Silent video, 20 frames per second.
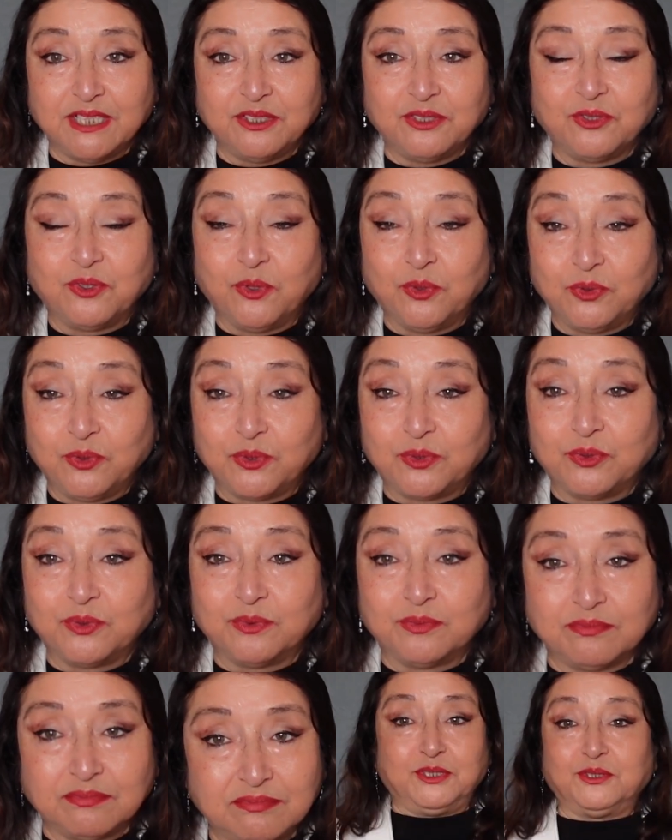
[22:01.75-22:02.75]
go
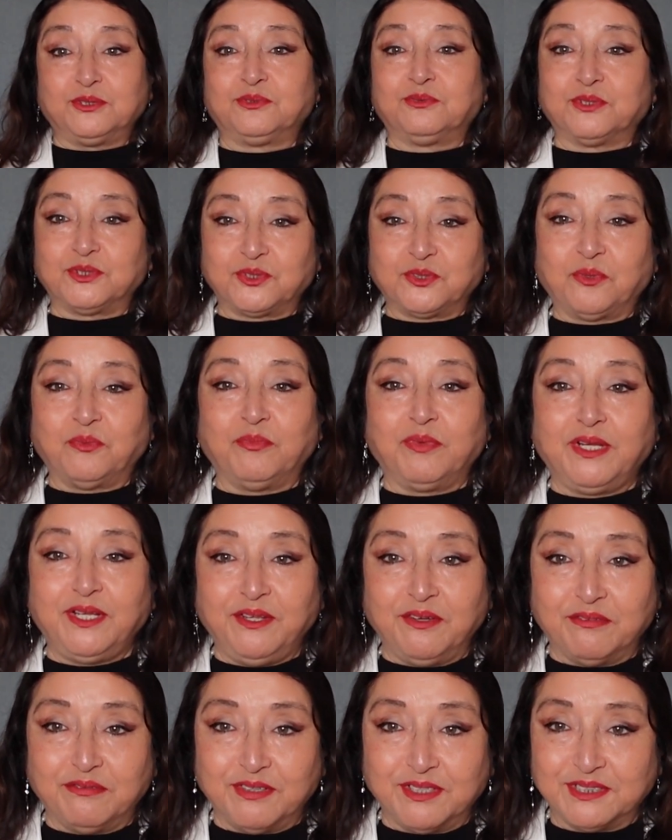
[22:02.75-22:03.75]
through, because we're so
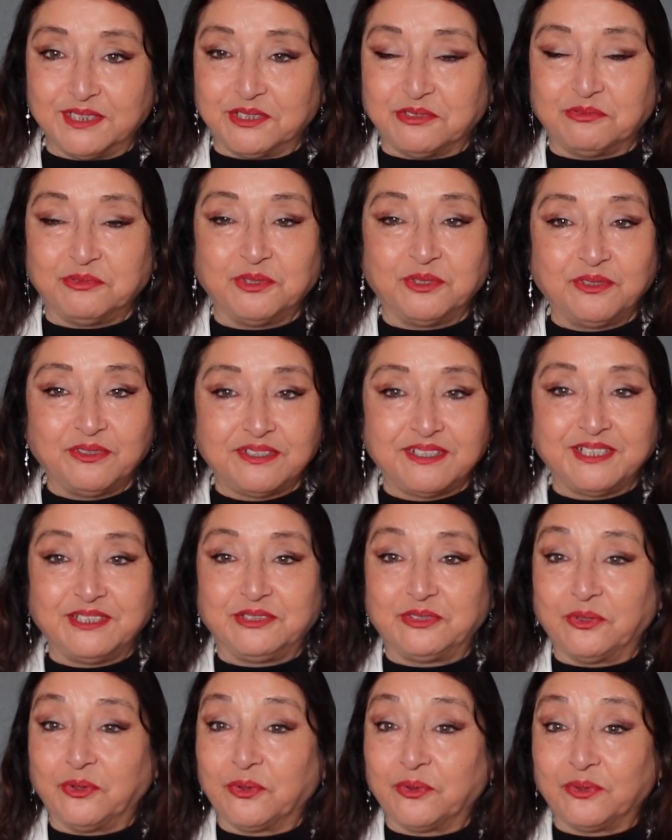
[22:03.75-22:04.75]
many of us and we're all
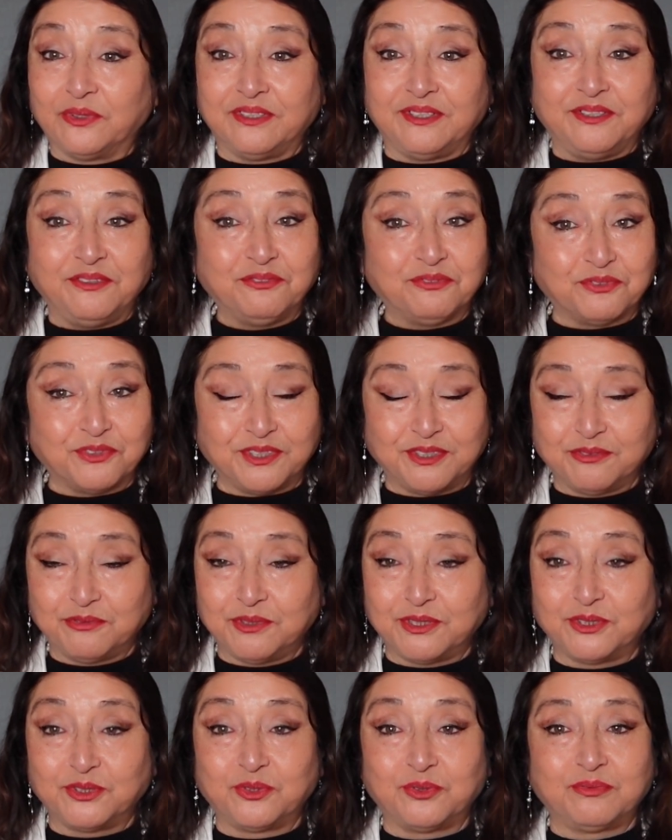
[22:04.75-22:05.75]
think totally different.
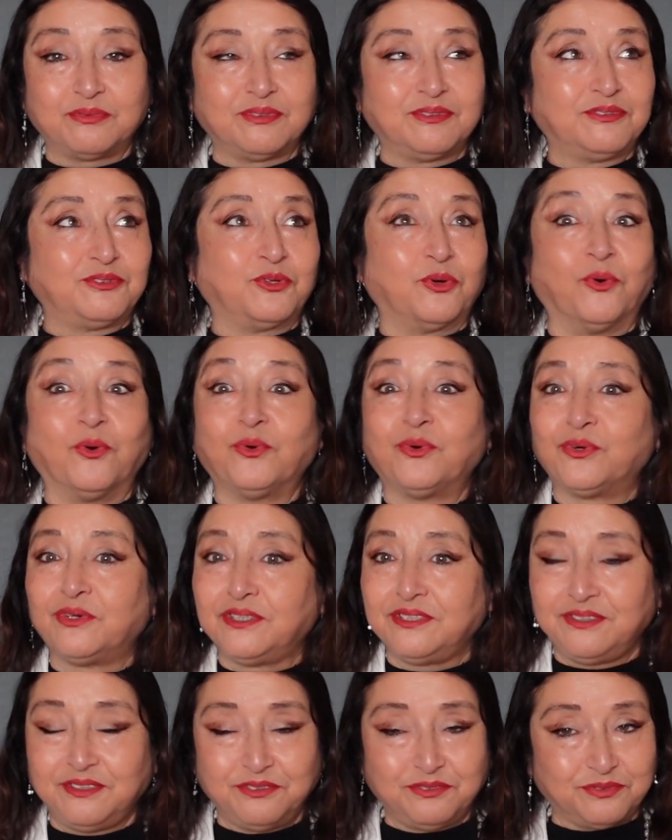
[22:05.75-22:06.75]
We're
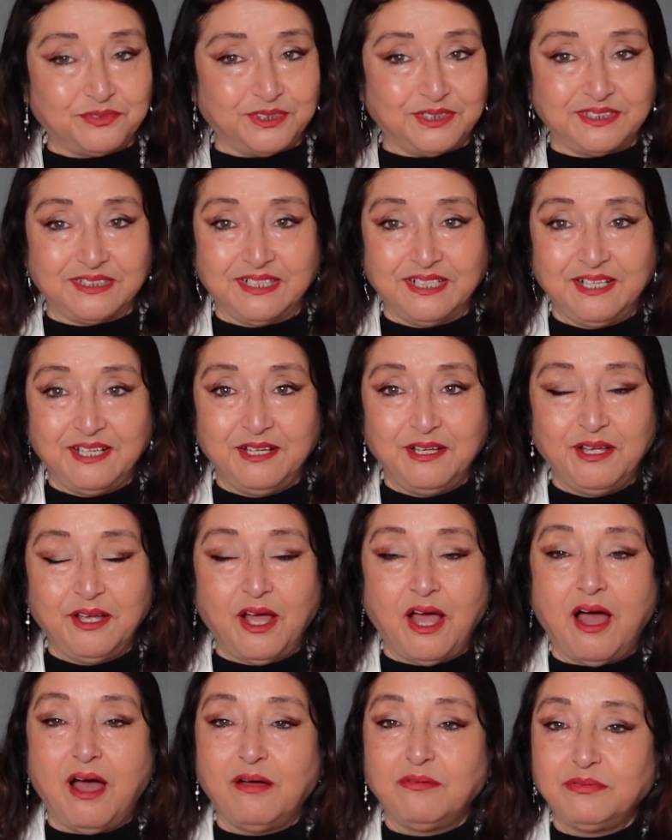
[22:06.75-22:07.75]
totally different.
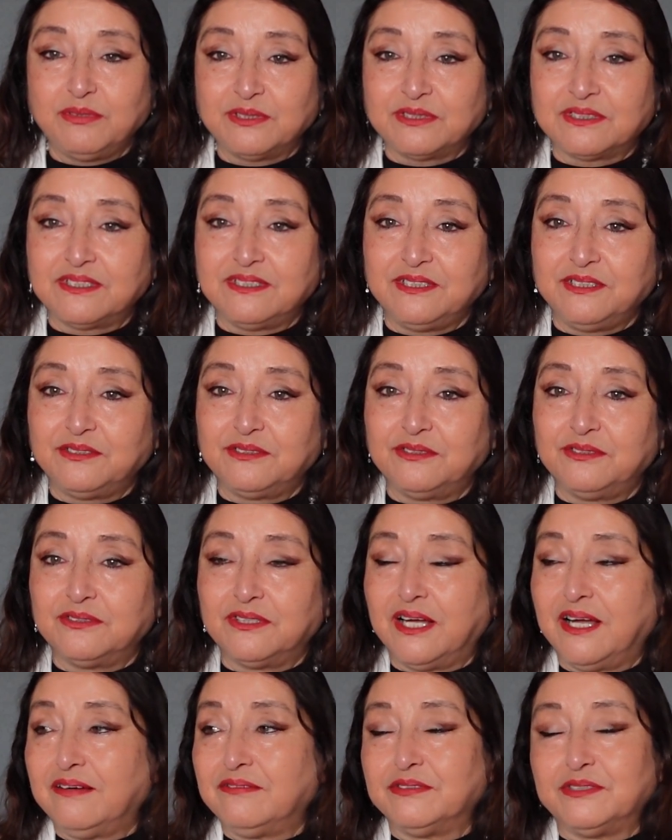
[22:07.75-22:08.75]
Obviously, you're going
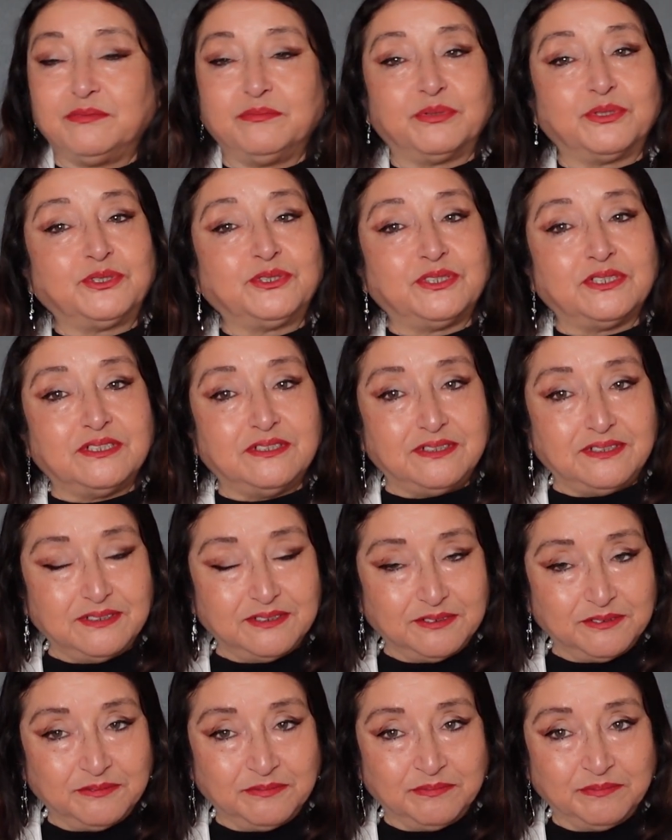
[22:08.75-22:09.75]
to have adversity.
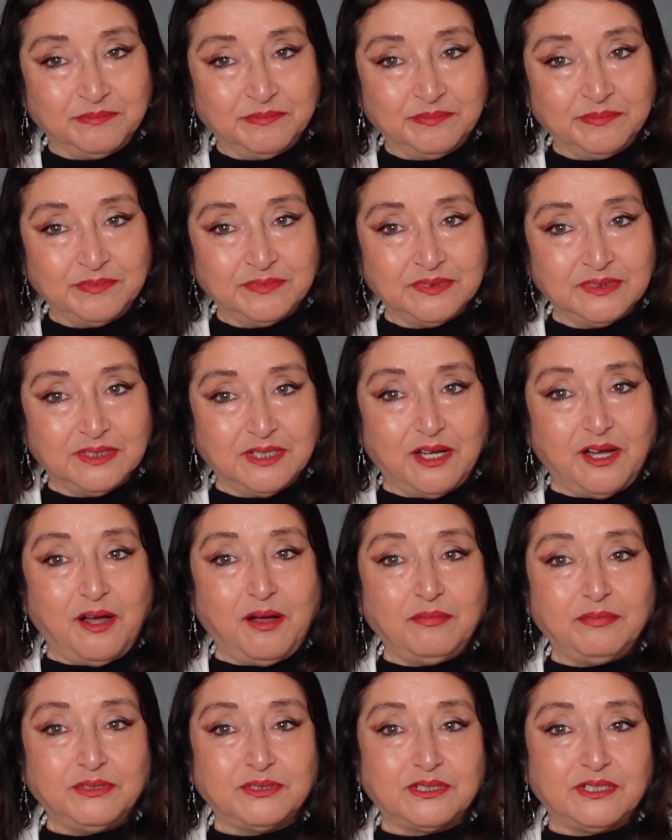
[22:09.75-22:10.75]

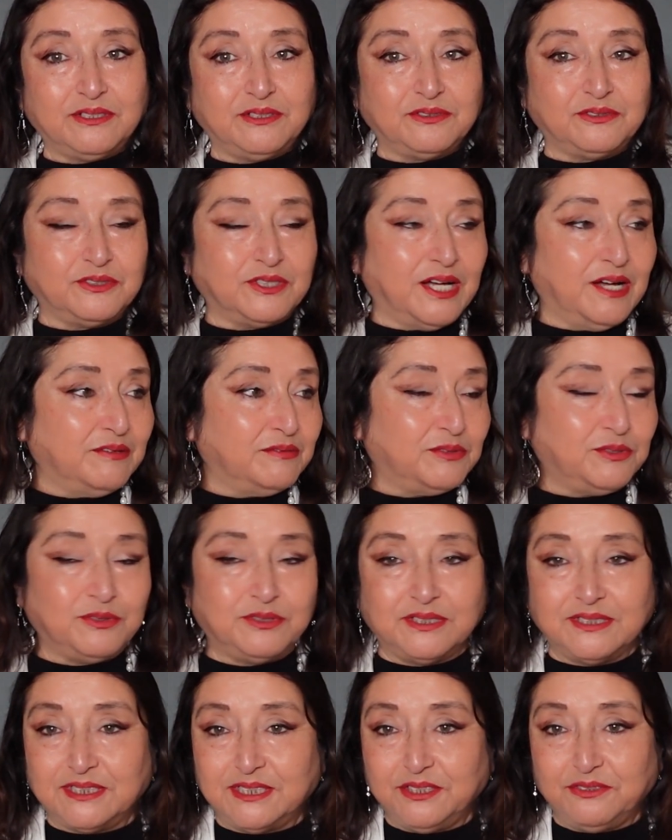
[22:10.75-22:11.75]
Obviously, you're going to have all
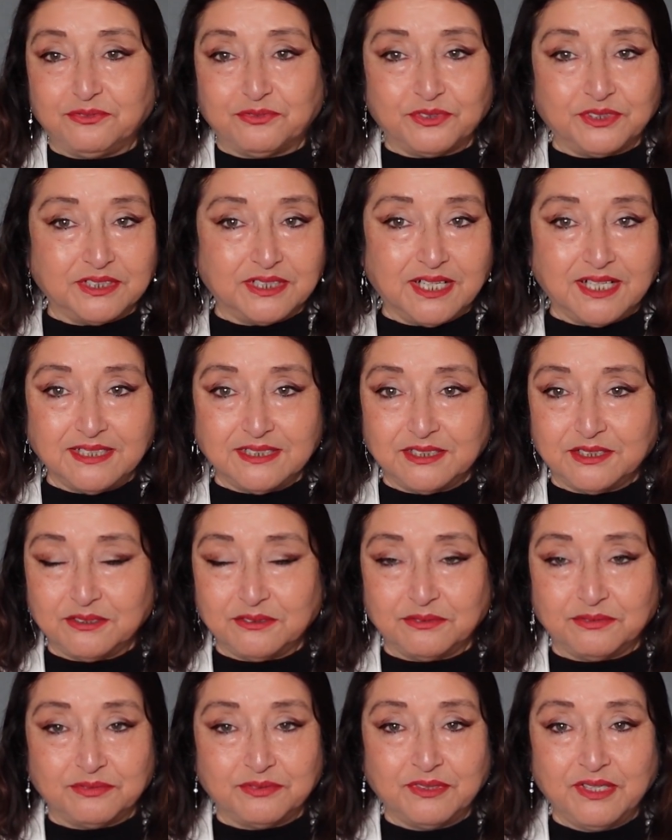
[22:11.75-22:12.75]
these different kinds
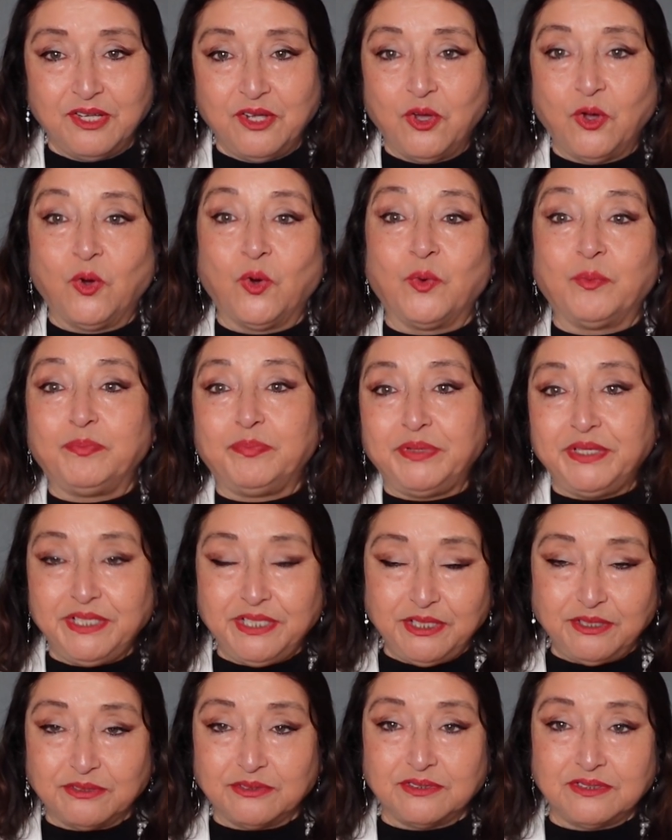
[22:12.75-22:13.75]
of
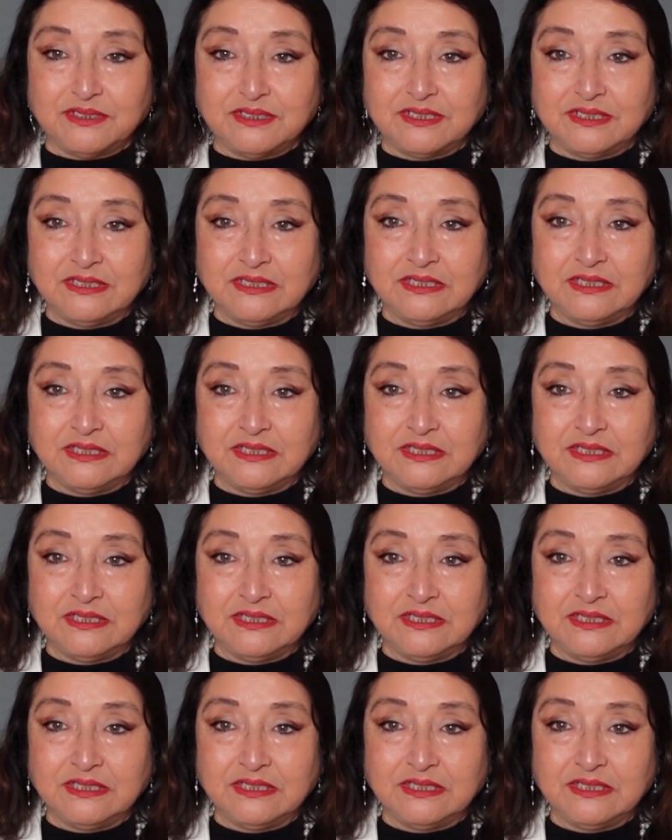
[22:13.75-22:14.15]
opinions.